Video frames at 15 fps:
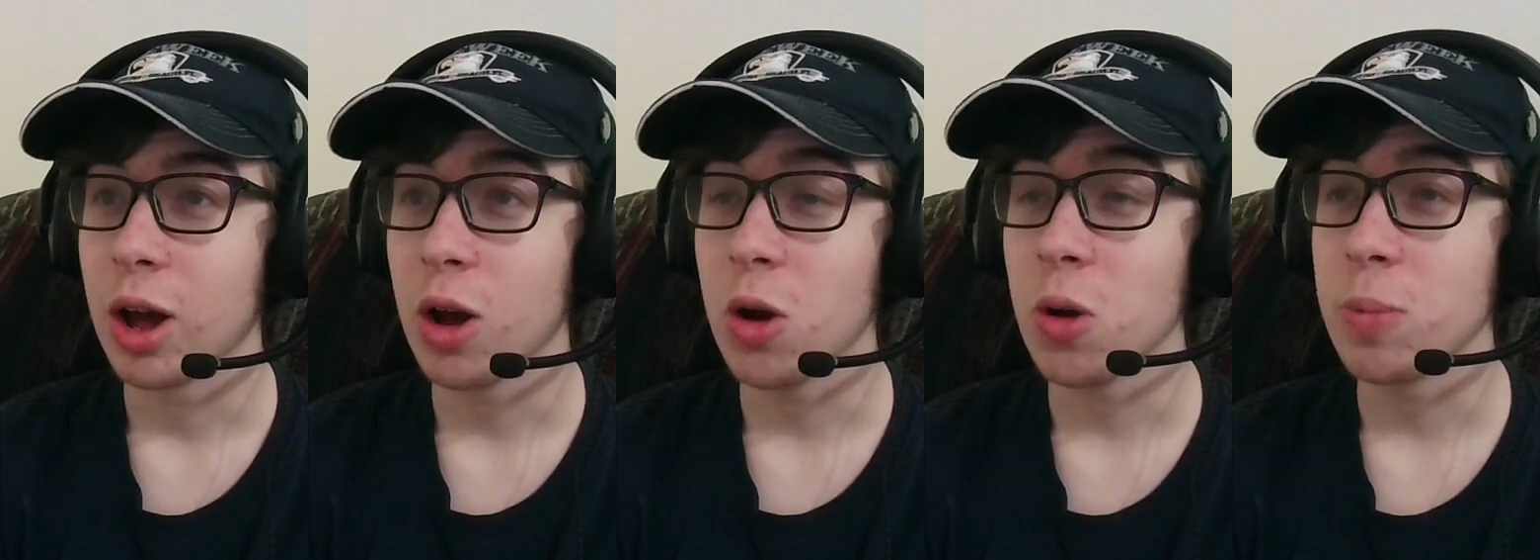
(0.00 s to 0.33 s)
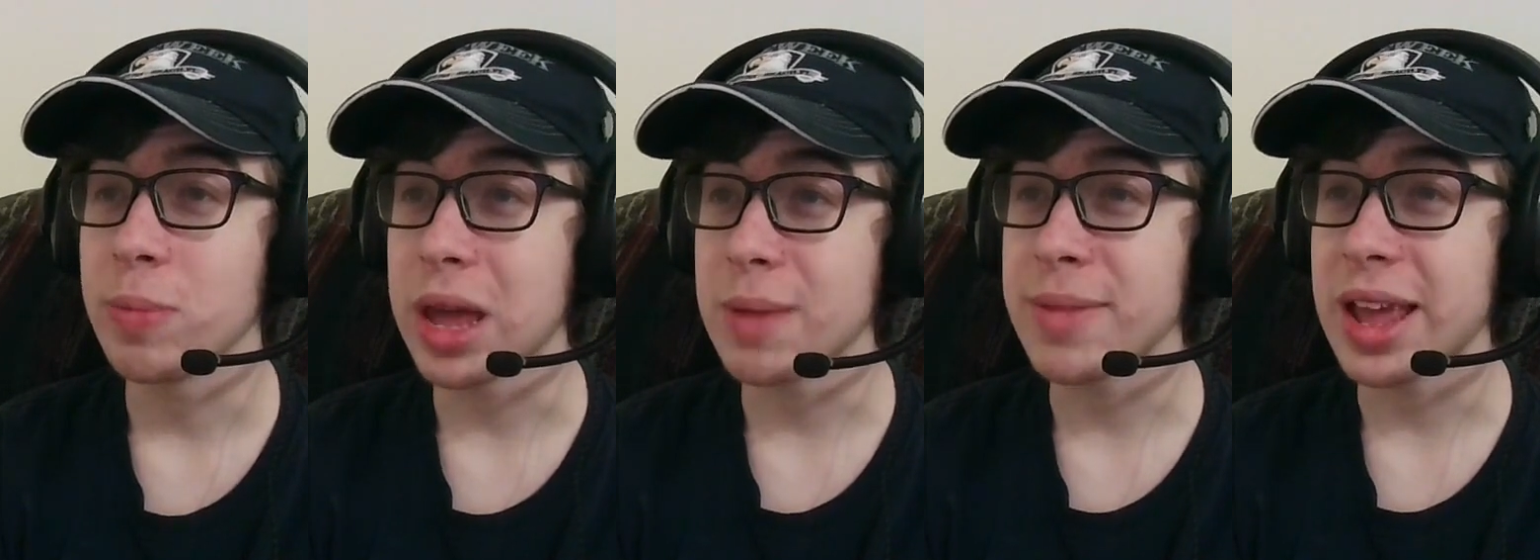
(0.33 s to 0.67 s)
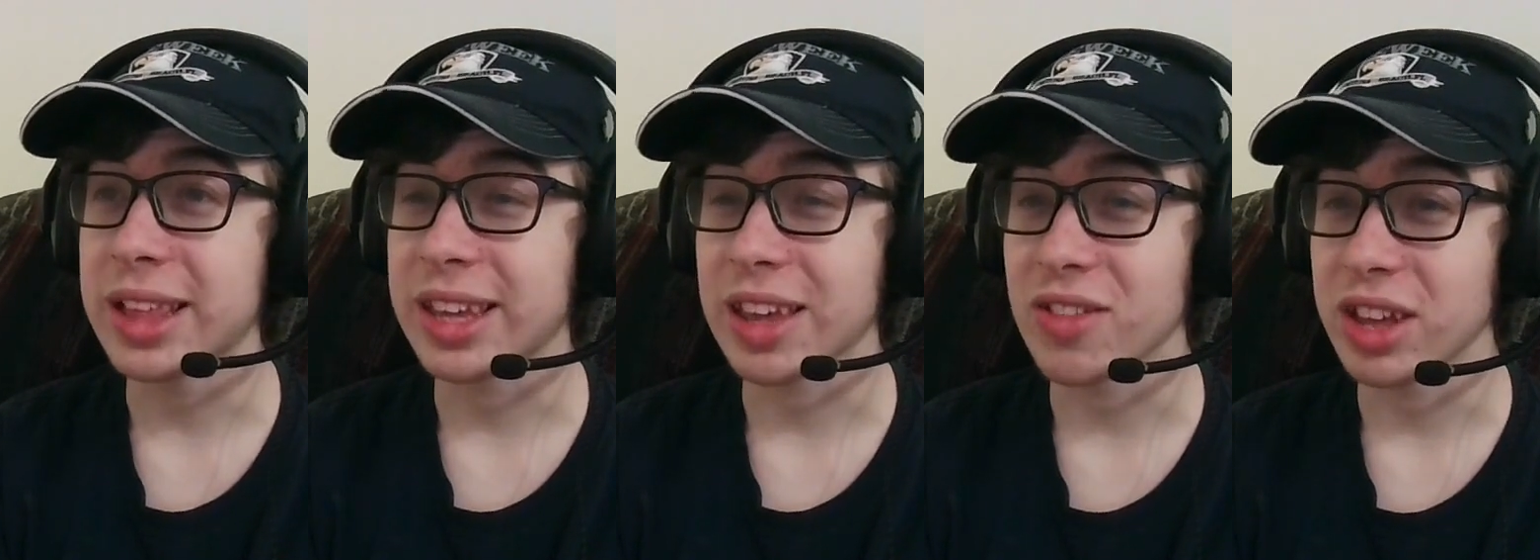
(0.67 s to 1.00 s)
Oh, May
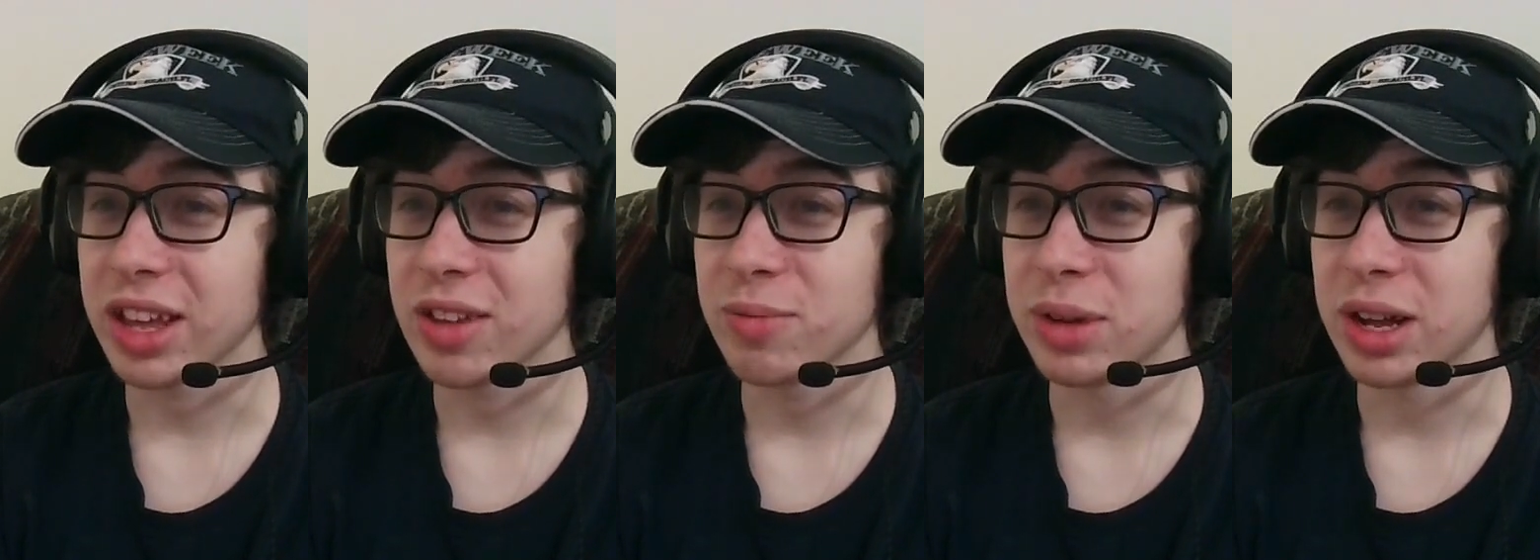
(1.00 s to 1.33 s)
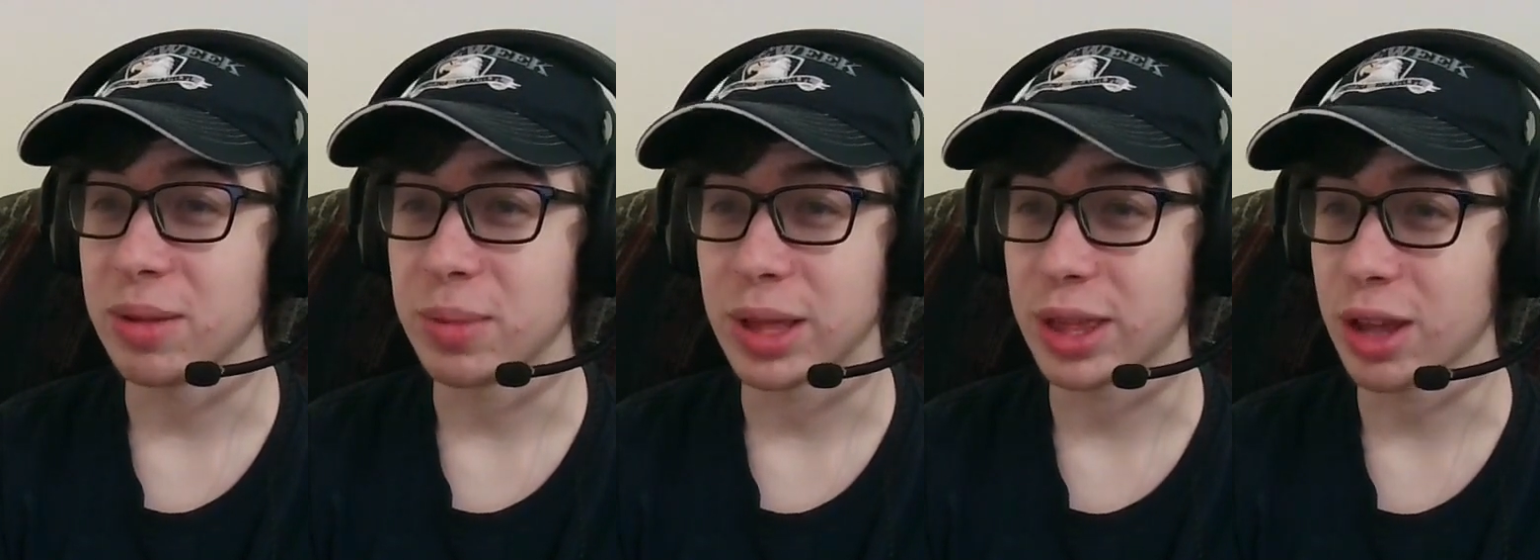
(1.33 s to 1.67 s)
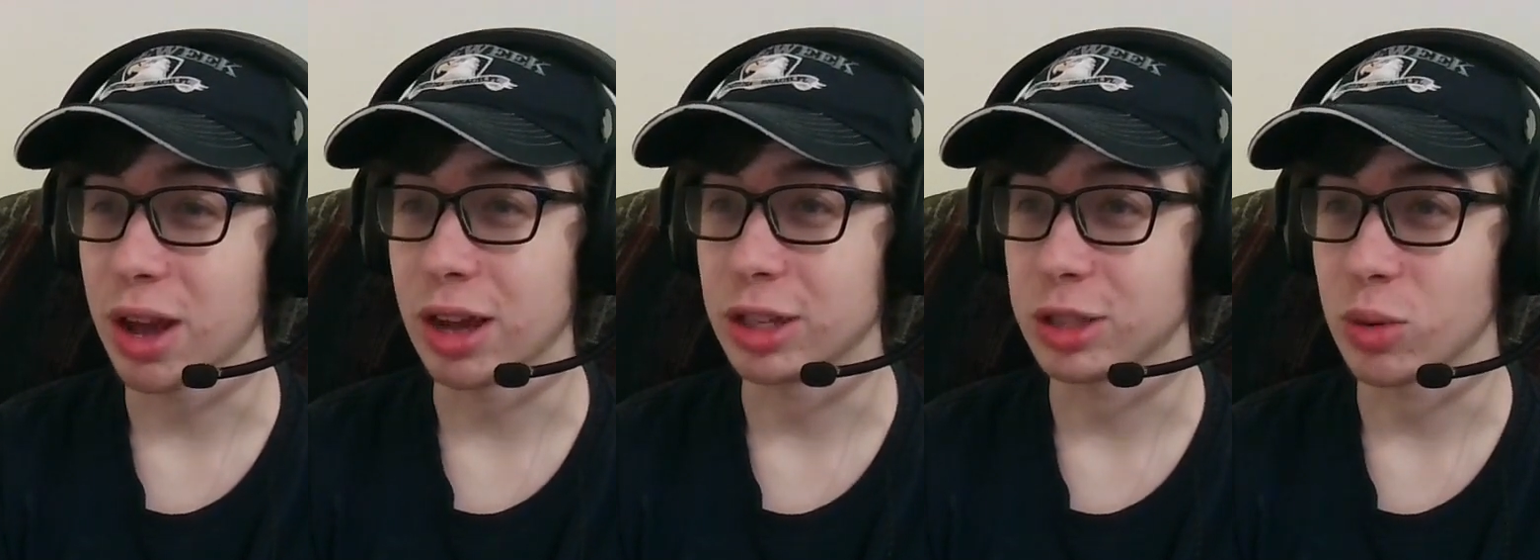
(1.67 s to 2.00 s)
May's giving him a
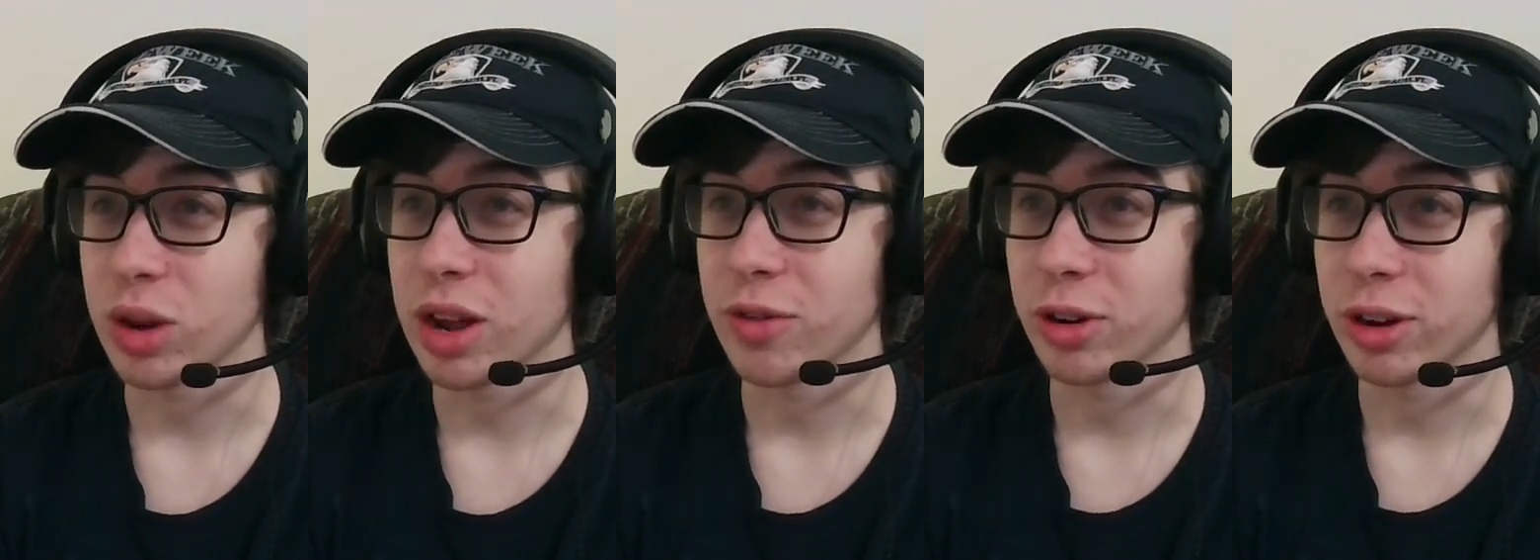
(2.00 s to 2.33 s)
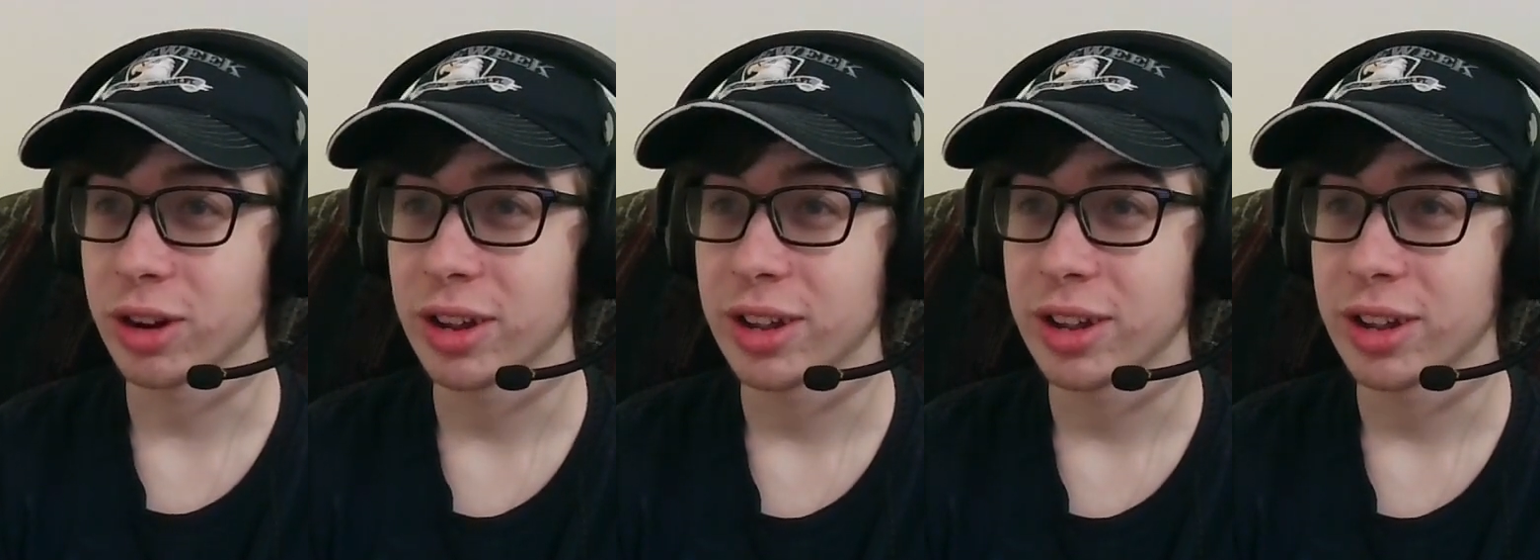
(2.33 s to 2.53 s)
massage or whatever.